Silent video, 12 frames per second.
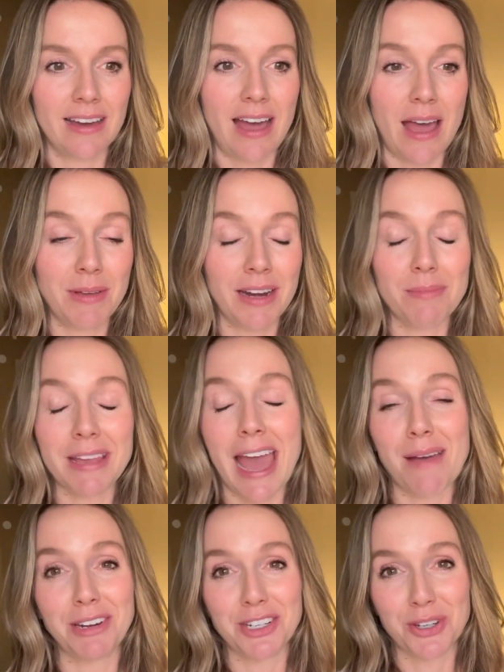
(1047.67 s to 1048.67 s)
I mean, I'd be
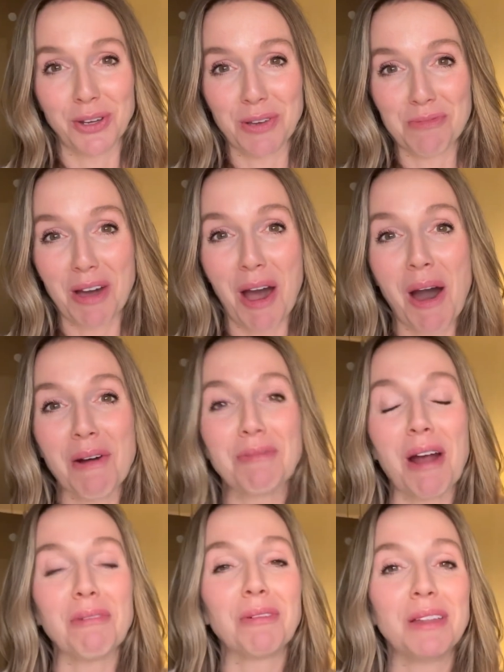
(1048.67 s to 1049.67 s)
happy to show you, but I'll
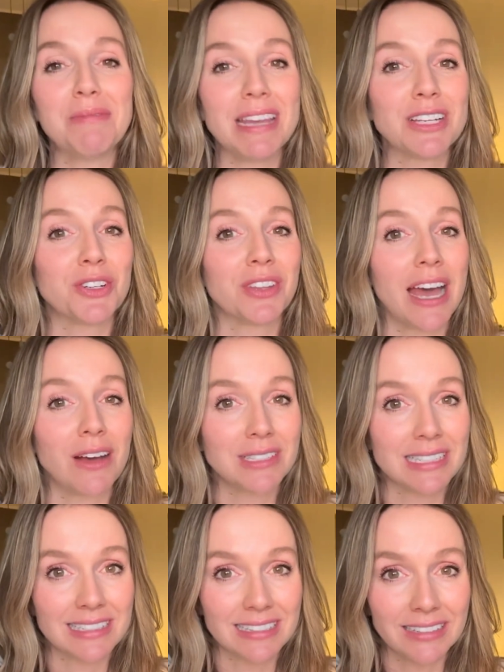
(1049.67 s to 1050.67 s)
probably make sure the house
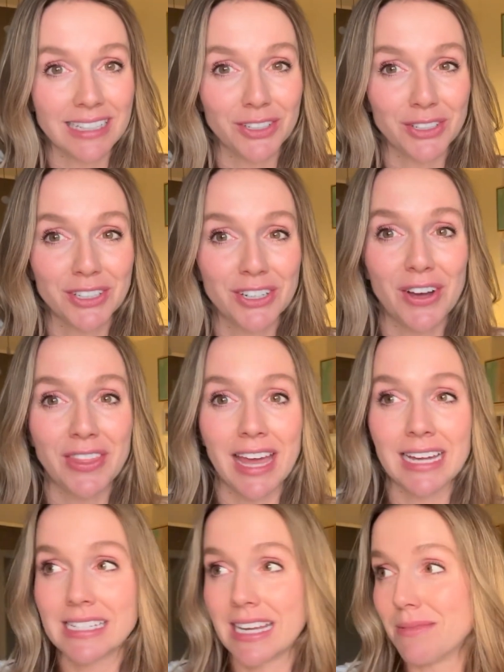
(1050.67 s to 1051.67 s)
is cleaner on
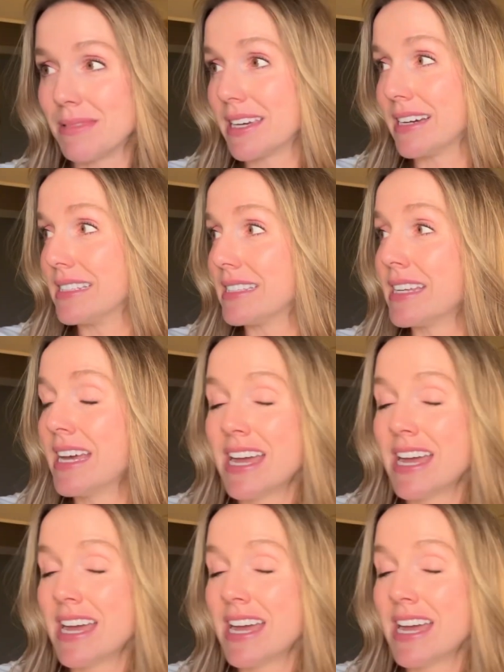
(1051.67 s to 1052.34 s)
that day because